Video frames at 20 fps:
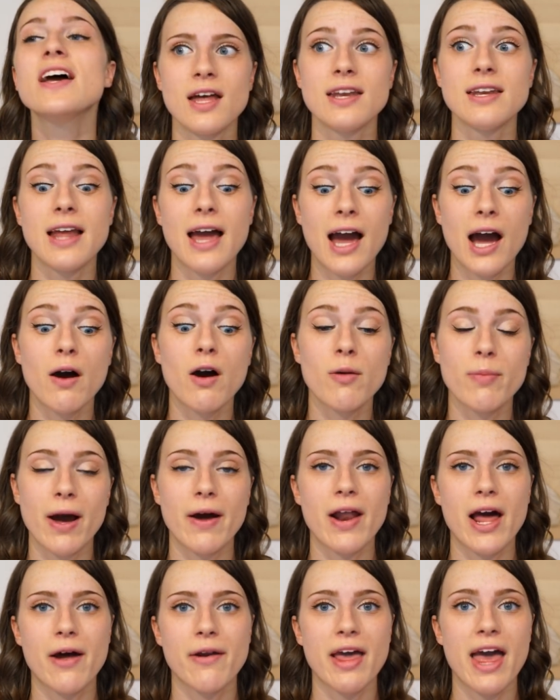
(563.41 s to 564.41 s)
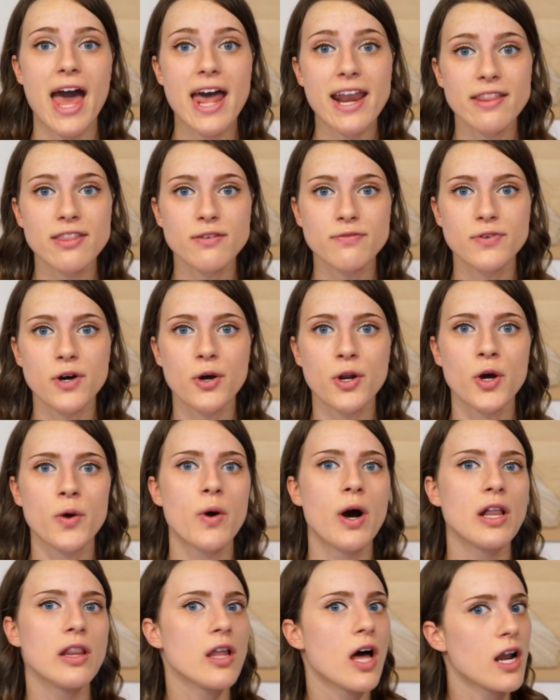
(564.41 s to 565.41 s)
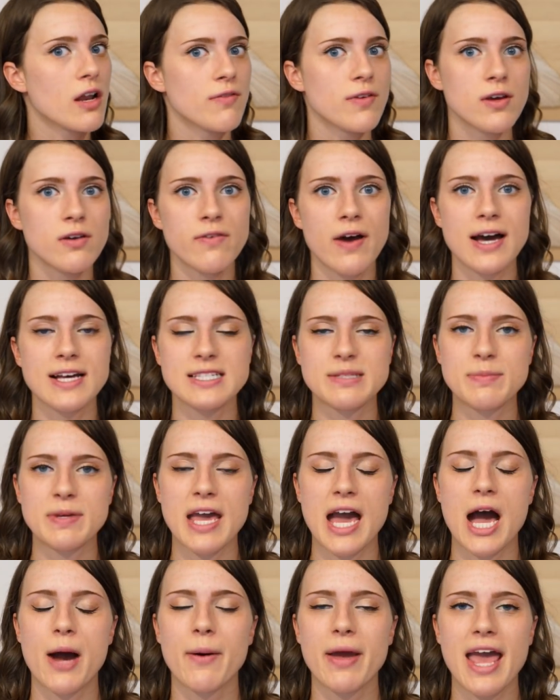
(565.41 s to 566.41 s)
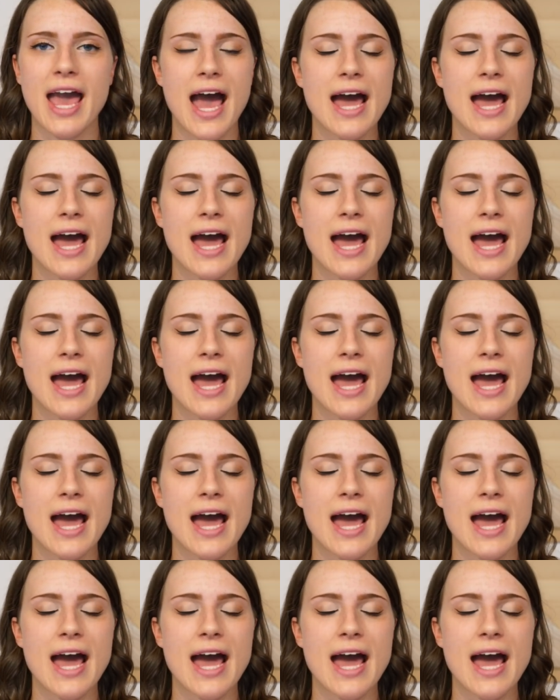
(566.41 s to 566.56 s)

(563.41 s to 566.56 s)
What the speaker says: Now about how to edit the photo. A lot of you have asked me how I